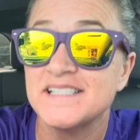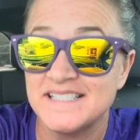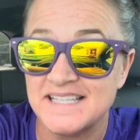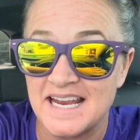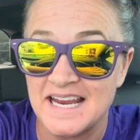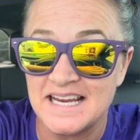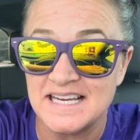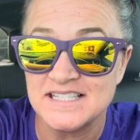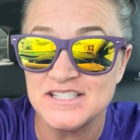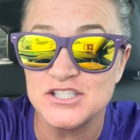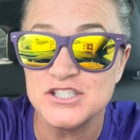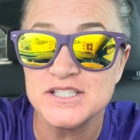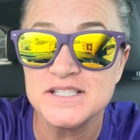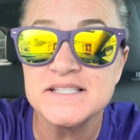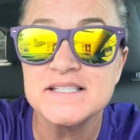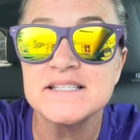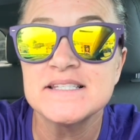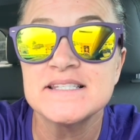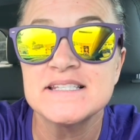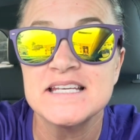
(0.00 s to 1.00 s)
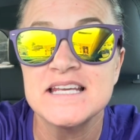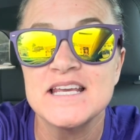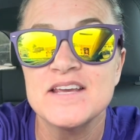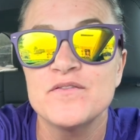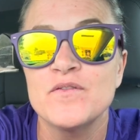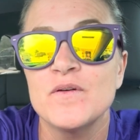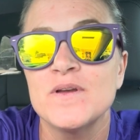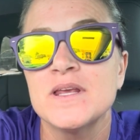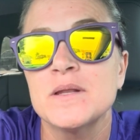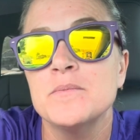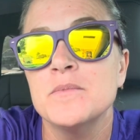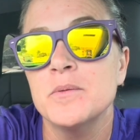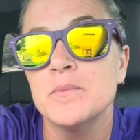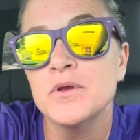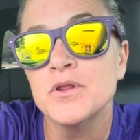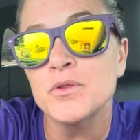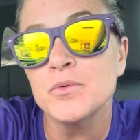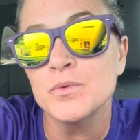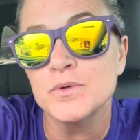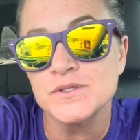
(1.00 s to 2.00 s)
days just to see if we can
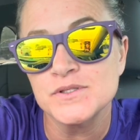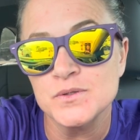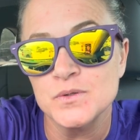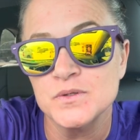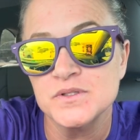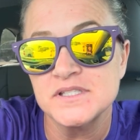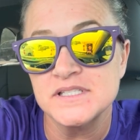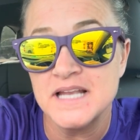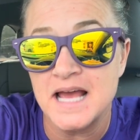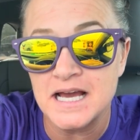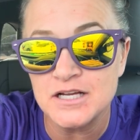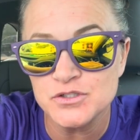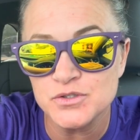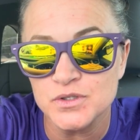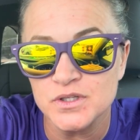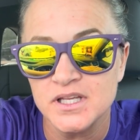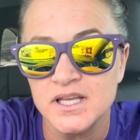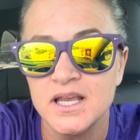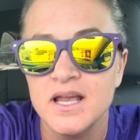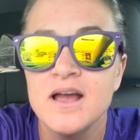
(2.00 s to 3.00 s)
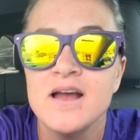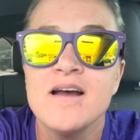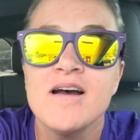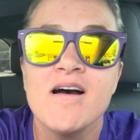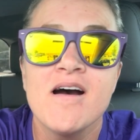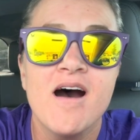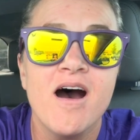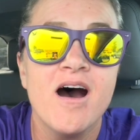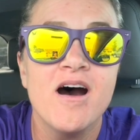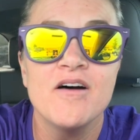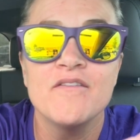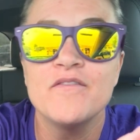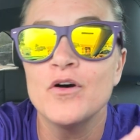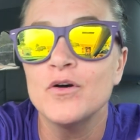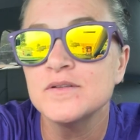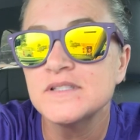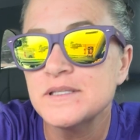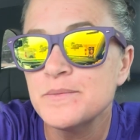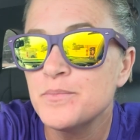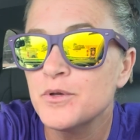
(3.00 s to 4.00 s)
mimic the results naturally of
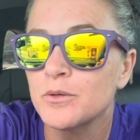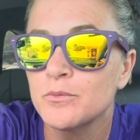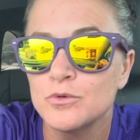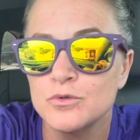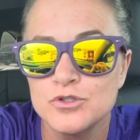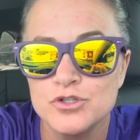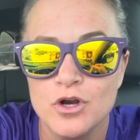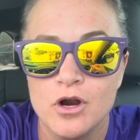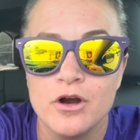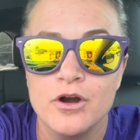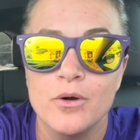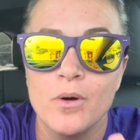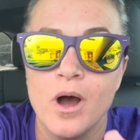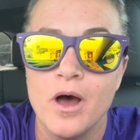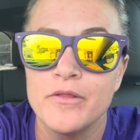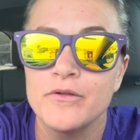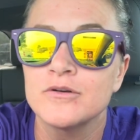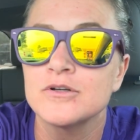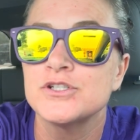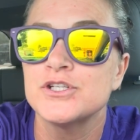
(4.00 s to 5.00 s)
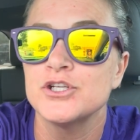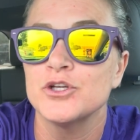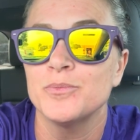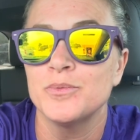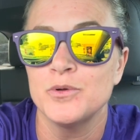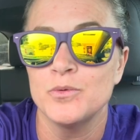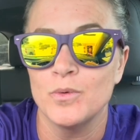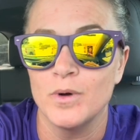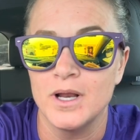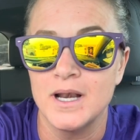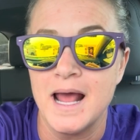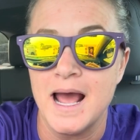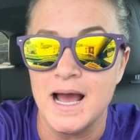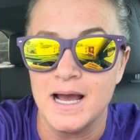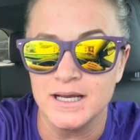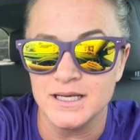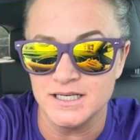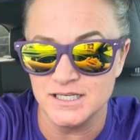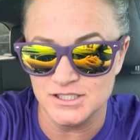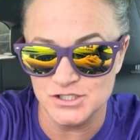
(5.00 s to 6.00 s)
Ozempic, Mounjaro, other GLP-1
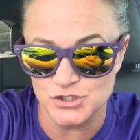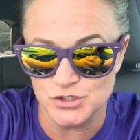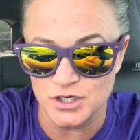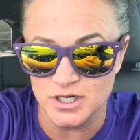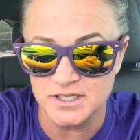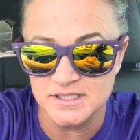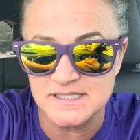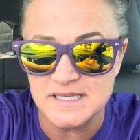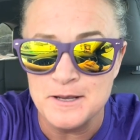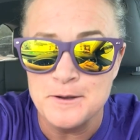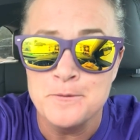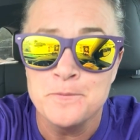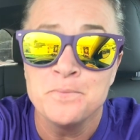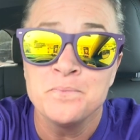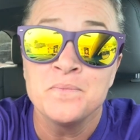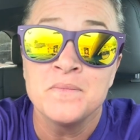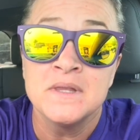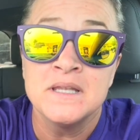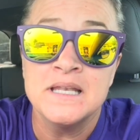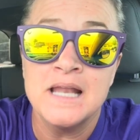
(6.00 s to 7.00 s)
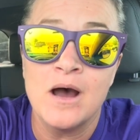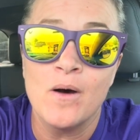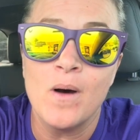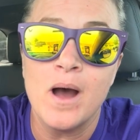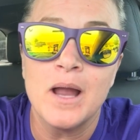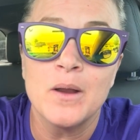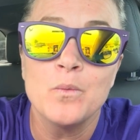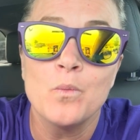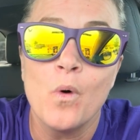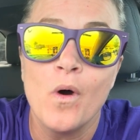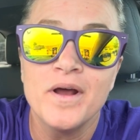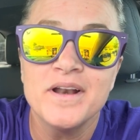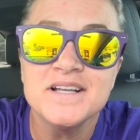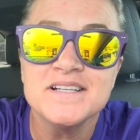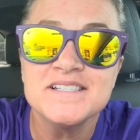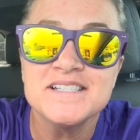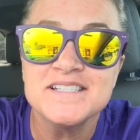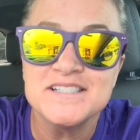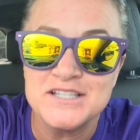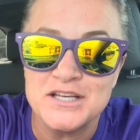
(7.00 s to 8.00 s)
agonist drugs. Now, I
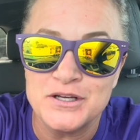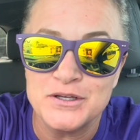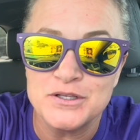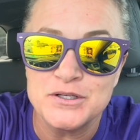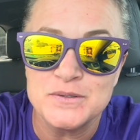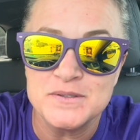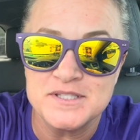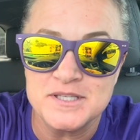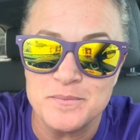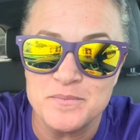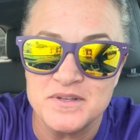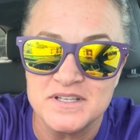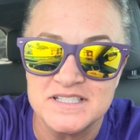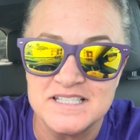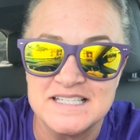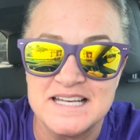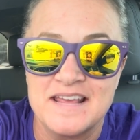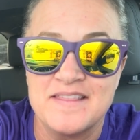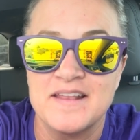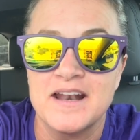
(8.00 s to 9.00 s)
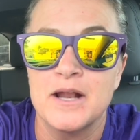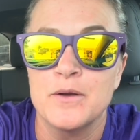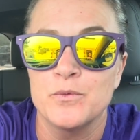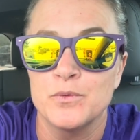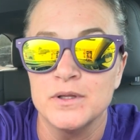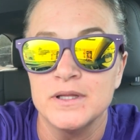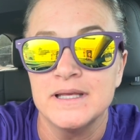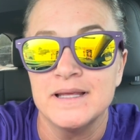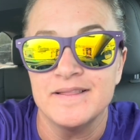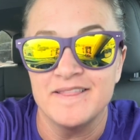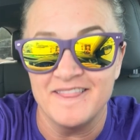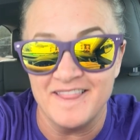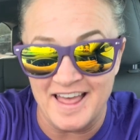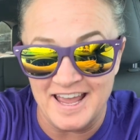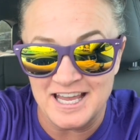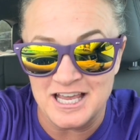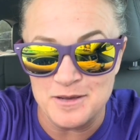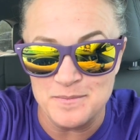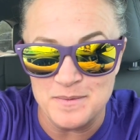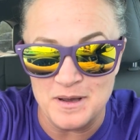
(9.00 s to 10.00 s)
wanted to tell you something today that I really
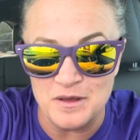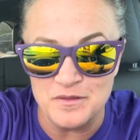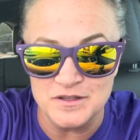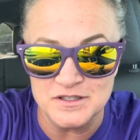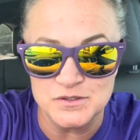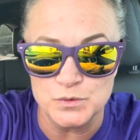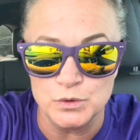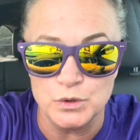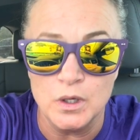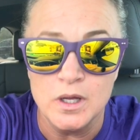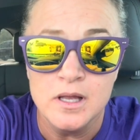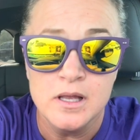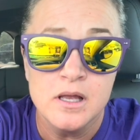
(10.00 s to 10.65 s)
like about this rule.